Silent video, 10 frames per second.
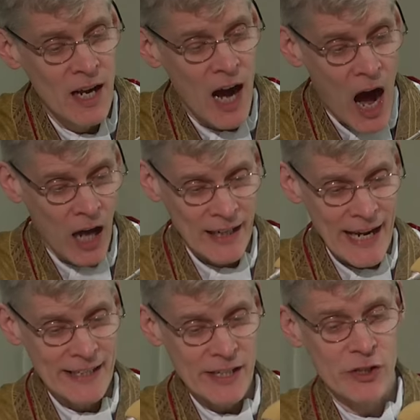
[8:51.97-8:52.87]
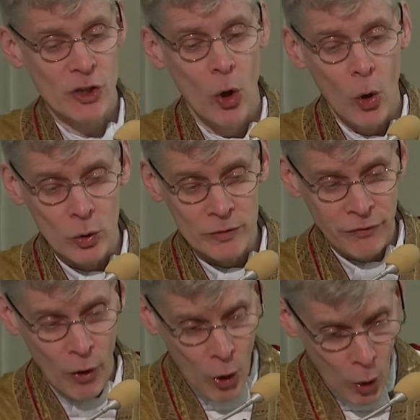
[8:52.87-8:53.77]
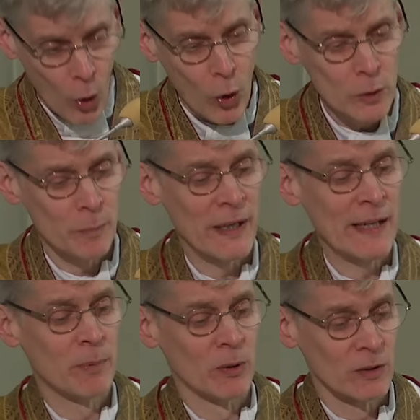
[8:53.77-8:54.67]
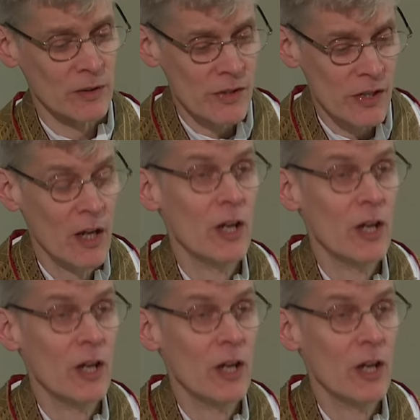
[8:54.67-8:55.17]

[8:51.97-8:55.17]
Our Lady's call for all peoples